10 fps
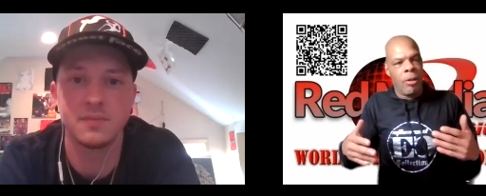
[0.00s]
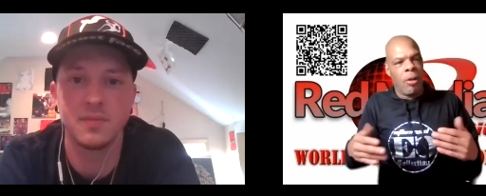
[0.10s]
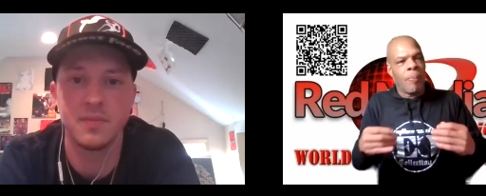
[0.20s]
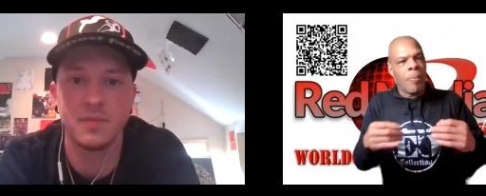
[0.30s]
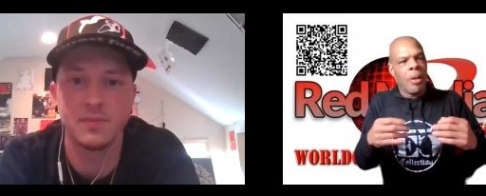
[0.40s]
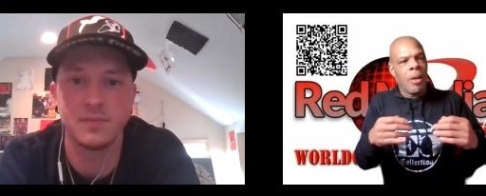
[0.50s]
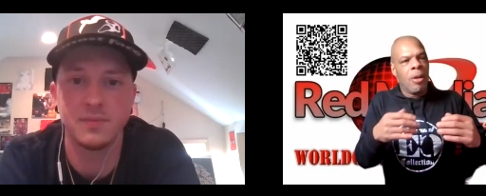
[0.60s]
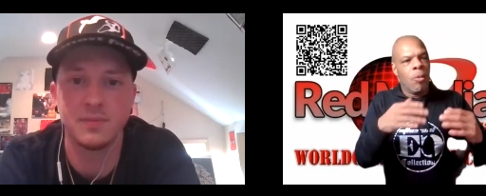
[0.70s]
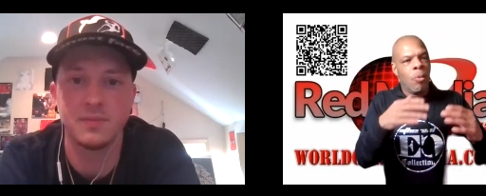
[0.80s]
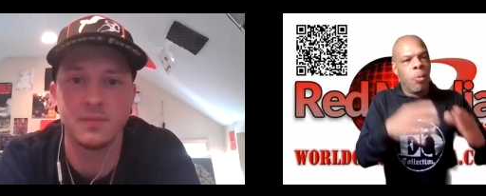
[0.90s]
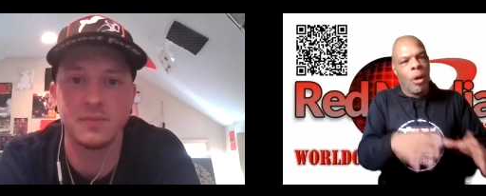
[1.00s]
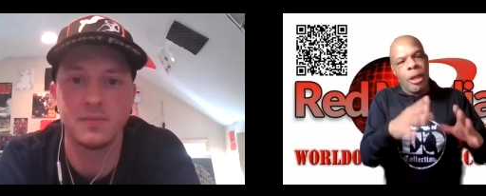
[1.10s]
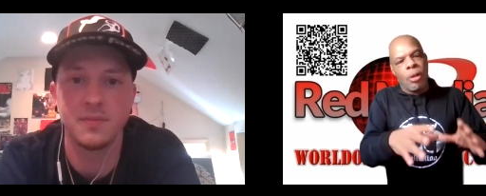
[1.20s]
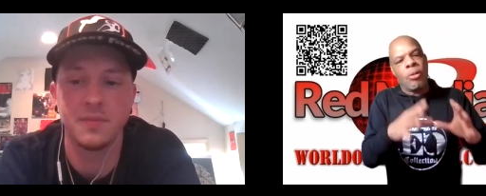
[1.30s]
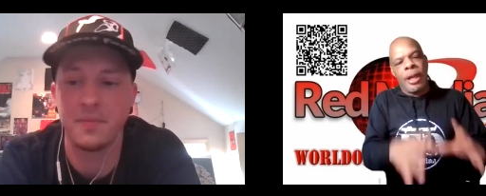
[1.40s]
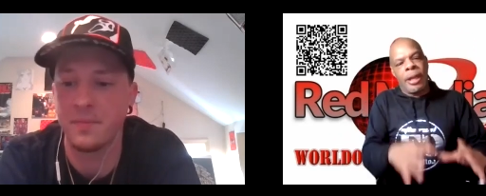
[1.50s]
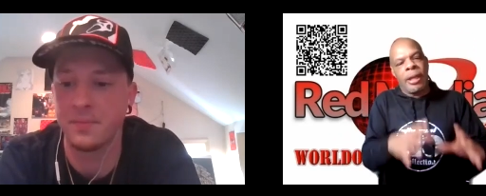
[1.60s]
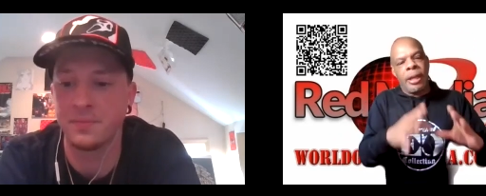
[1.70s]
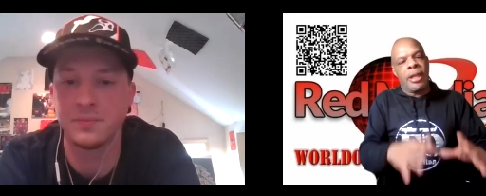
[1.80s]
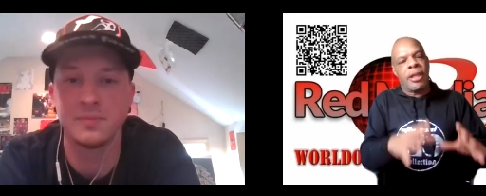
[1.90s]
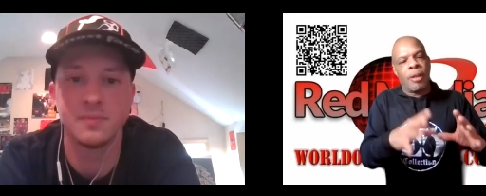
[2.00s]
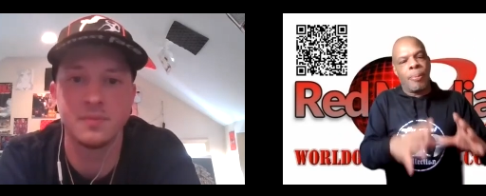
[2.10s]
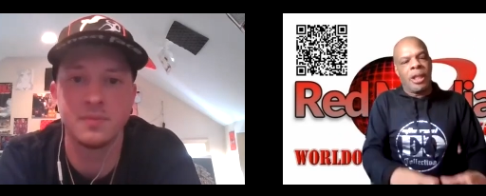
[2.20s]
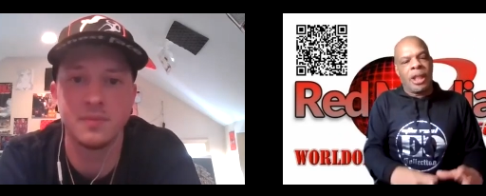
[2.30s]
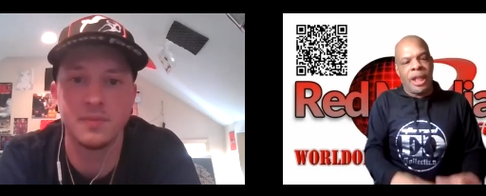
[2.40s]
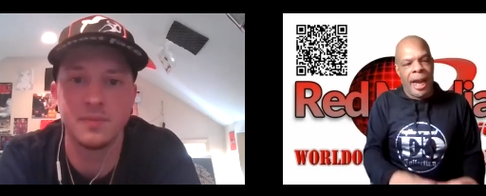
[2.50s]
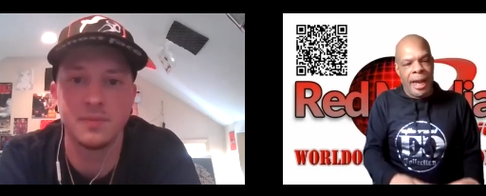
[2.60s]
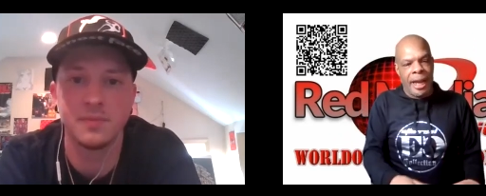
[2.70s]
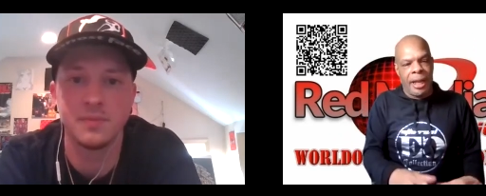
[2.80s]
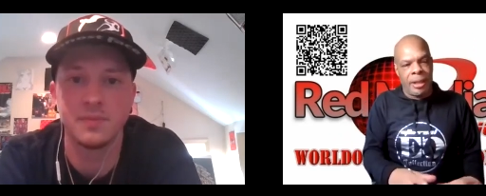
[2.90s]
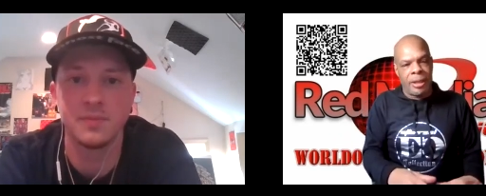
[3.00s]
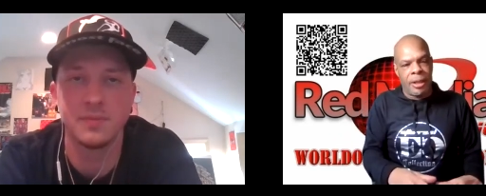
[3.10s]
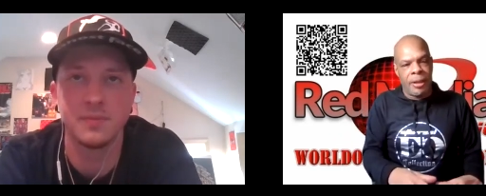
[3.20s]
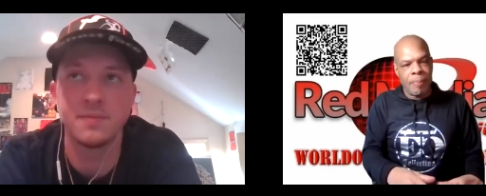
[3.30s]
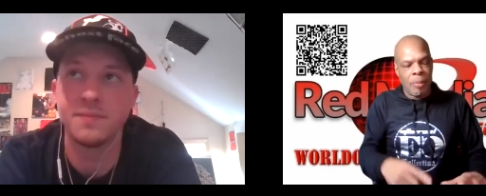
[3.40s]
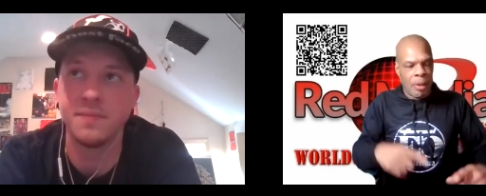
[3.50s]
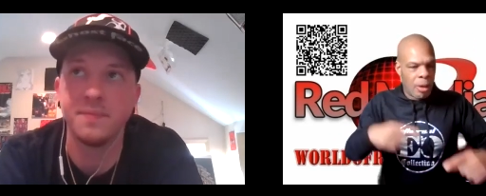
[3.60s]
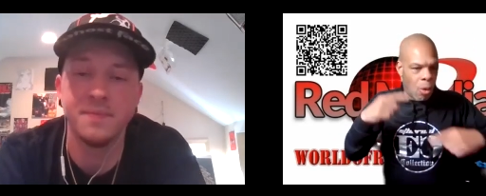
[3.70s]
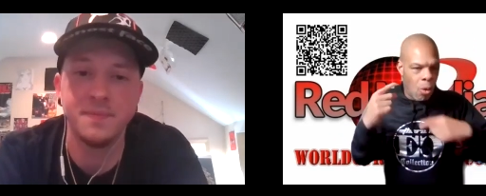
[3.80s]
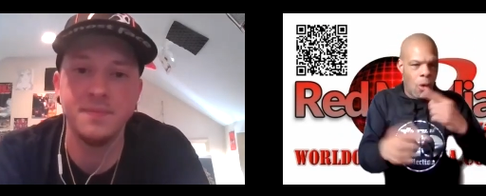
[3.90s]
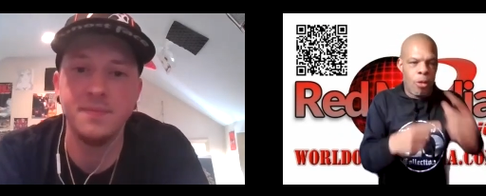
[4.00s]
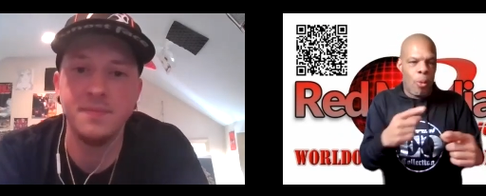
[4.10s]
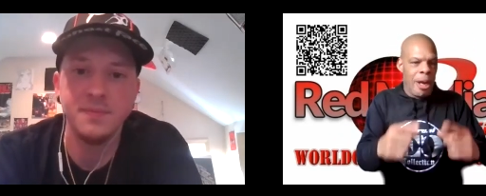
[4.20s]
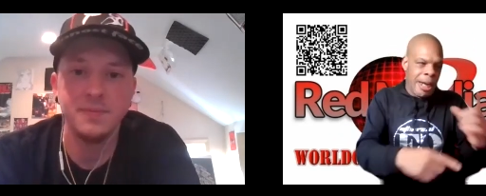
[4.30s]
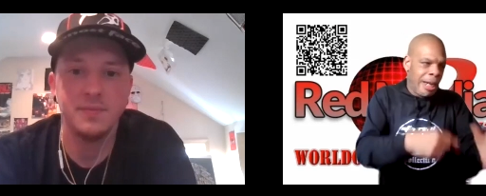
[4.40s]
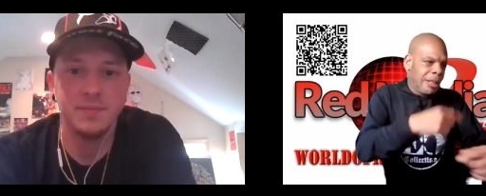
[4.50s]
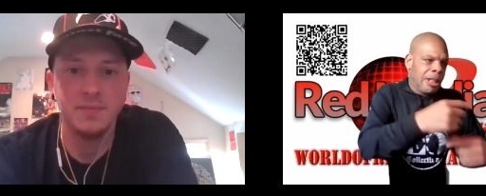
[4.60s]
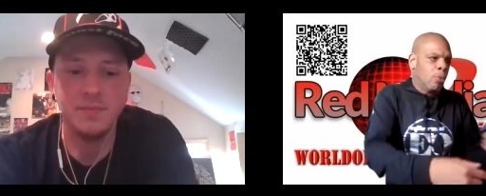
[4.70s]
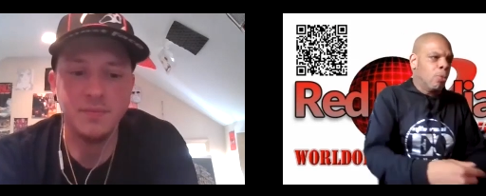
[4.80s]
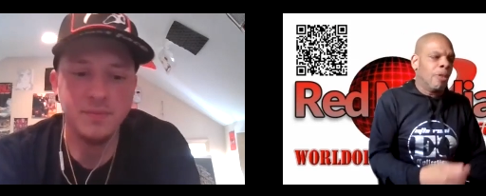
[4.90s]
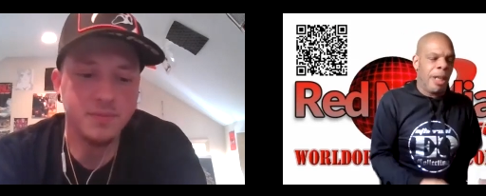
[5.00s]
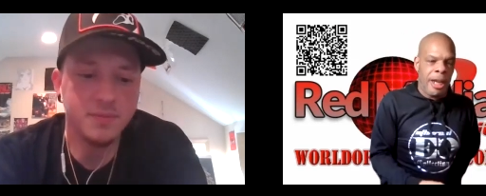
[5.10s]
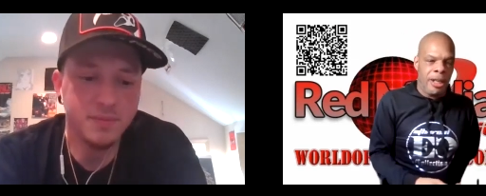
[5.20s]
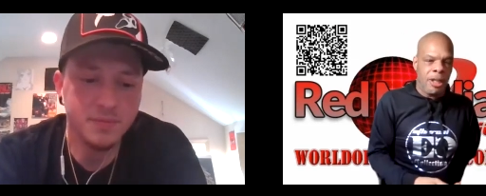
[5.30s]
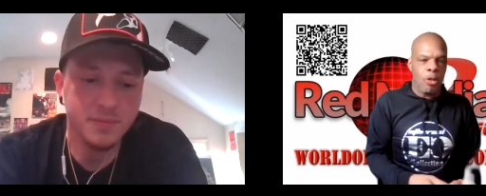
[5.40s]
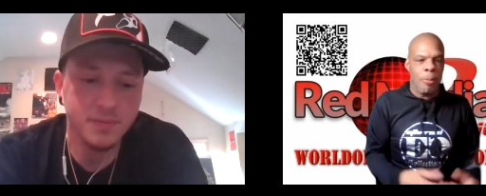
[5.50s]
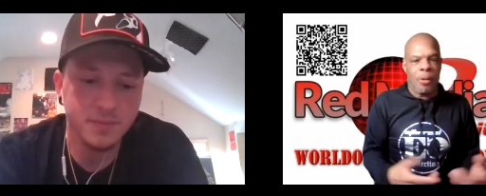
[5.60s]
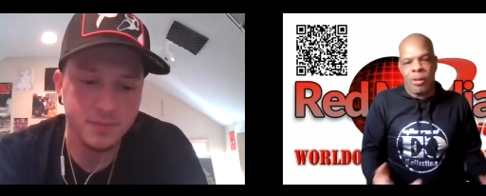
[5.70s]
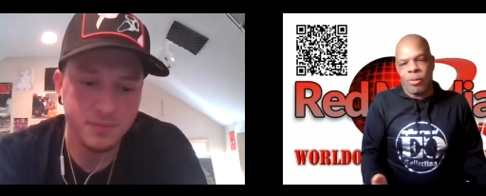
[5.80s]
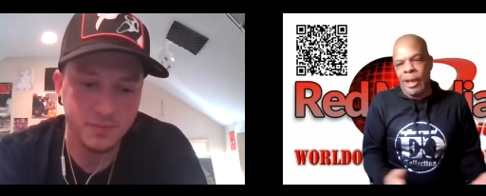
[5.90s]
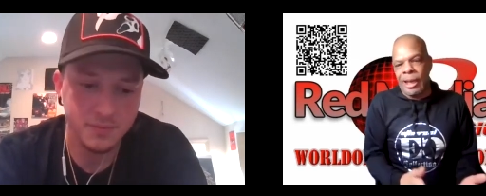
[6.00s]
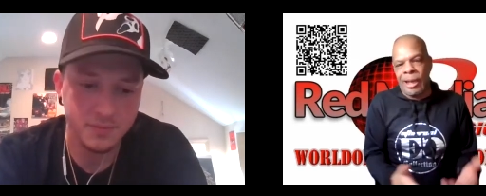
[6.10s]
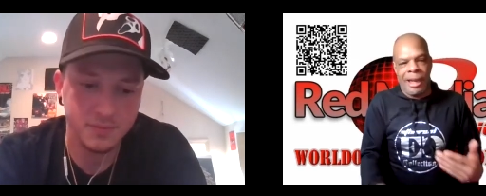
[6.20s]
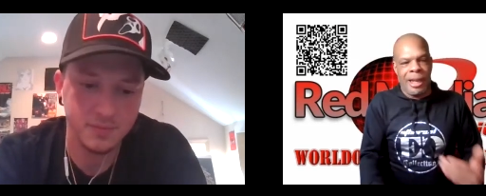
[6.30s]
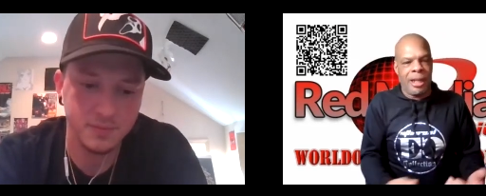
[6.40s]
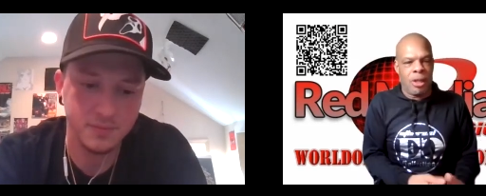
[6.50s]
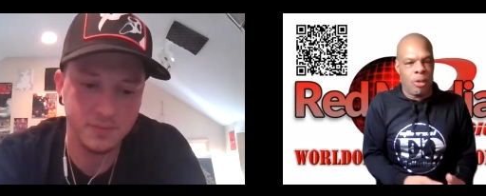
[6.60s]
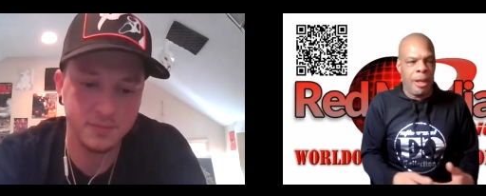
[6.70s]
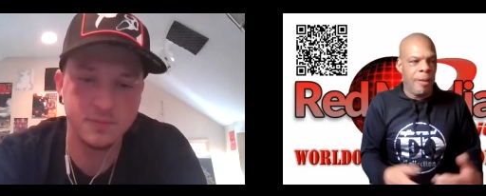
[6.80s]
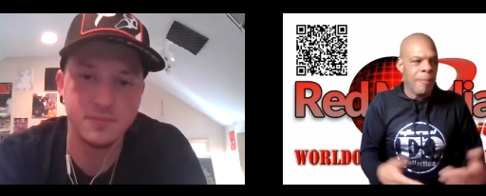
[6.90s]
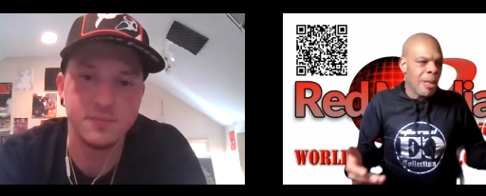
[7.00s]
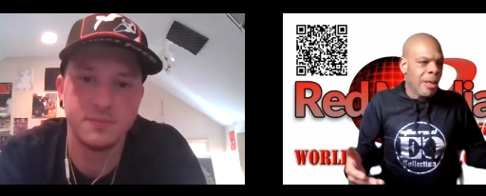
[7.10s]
Speaker 1: You know, what do you think needs to be changed all the way, not just with the industry, because right now the industry,